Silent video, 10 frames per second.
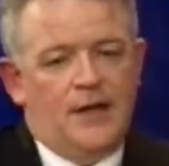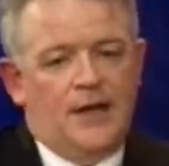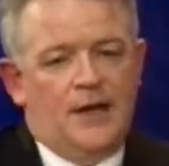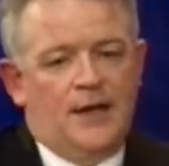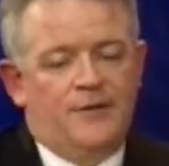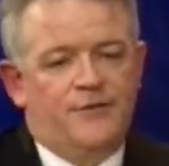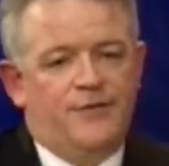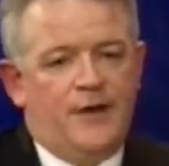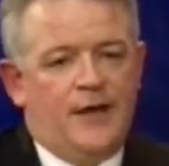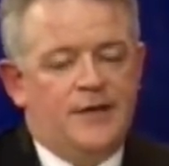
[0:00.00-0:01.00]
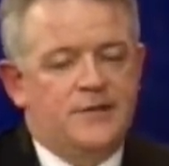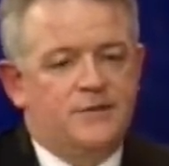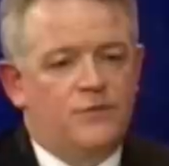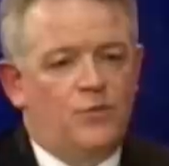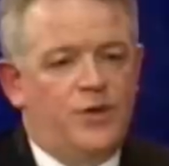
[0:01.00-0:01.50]
In
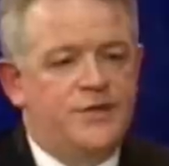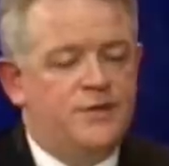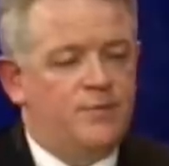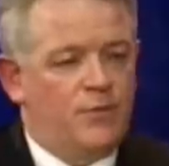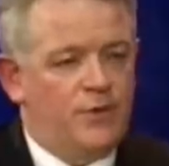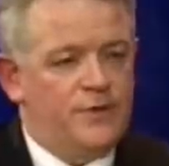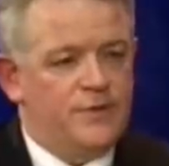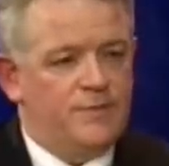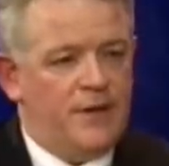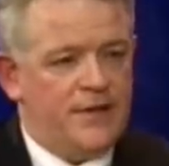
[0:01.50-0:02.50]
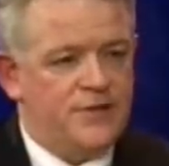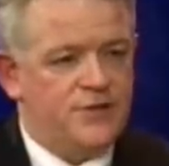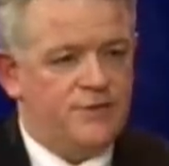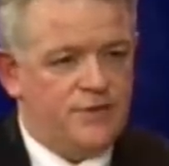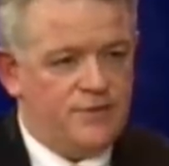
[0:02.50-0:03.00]
fact, we supported the
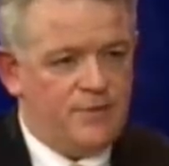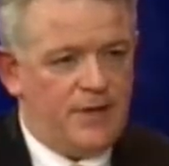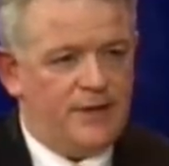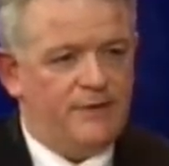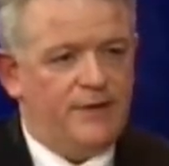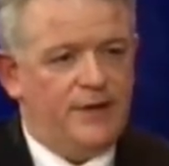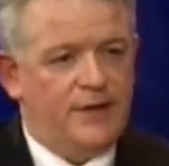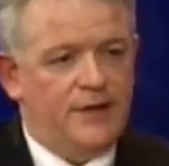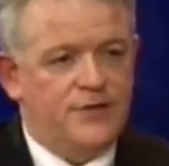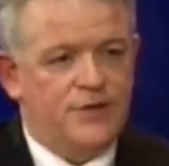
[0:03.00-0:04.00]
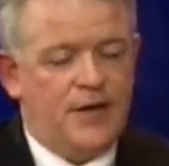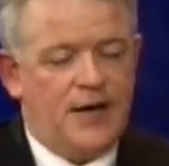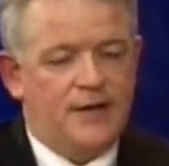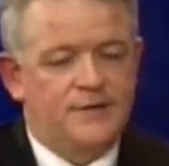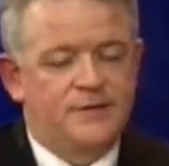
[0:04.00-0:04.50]
passage of the Tobacco Regulation
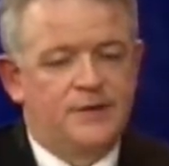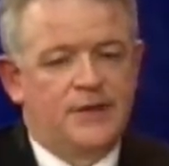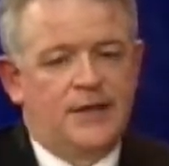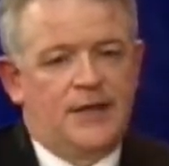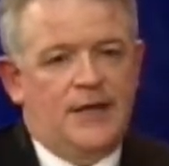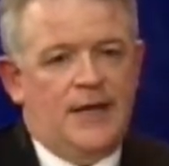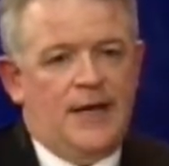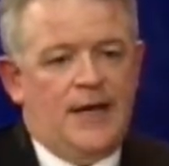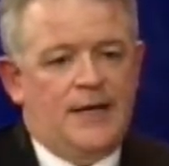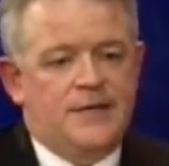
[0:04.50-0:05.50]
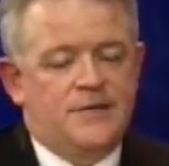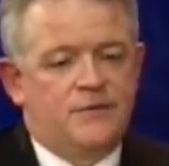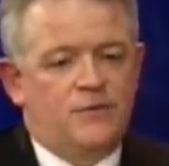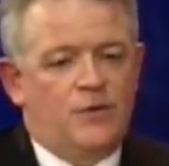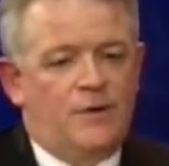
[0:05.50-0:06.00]
Act. And
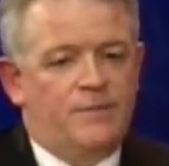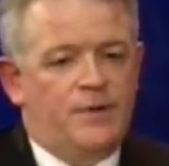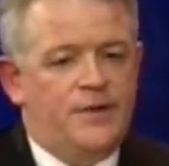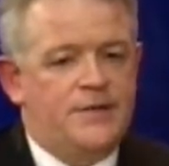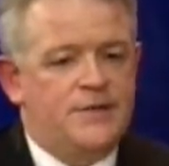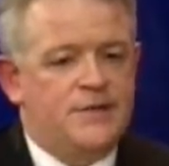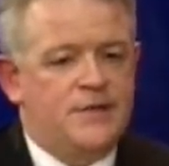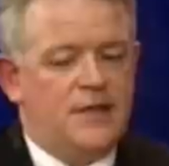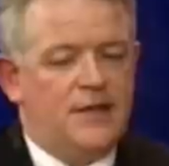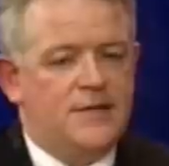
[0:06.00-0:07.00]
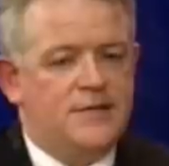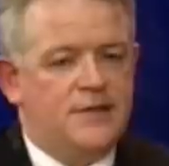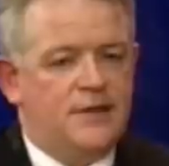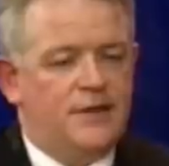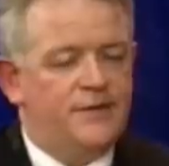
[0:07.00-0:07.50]
what I'm pleased to say
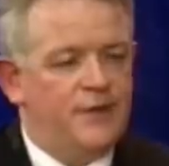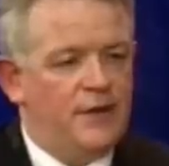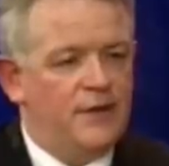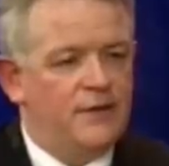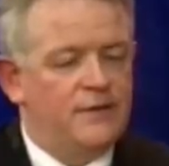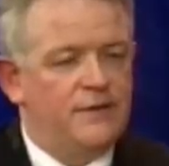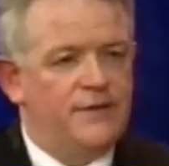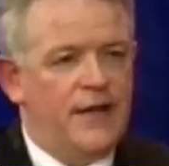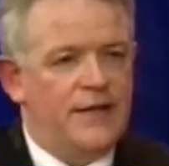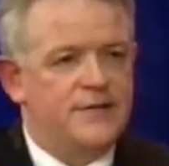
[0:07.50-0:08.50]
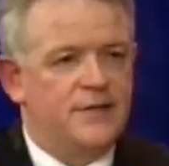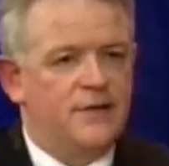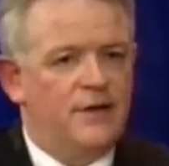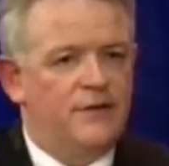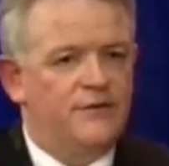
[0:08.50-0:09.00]
is that I think that's the
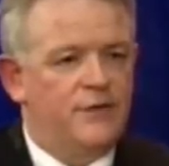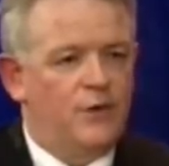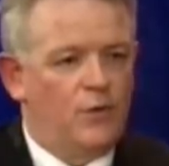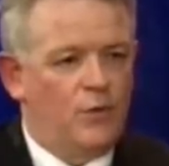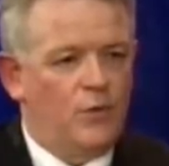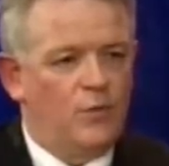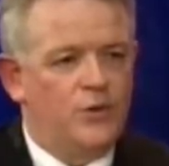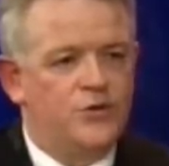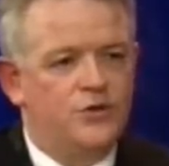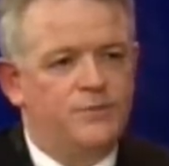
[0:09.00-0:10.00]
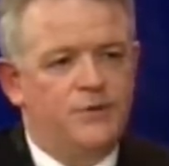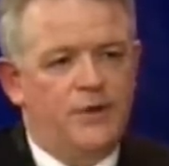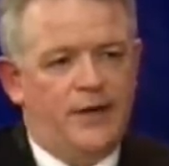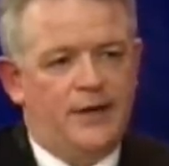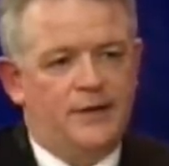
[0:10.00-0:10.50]
kind of law which should be
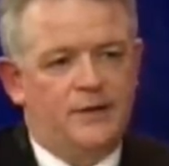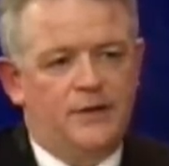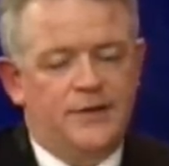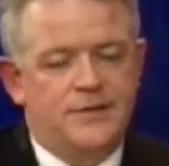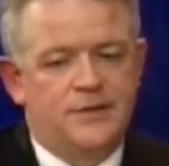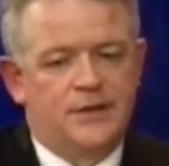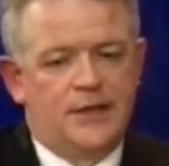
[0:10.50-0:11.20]
recognized.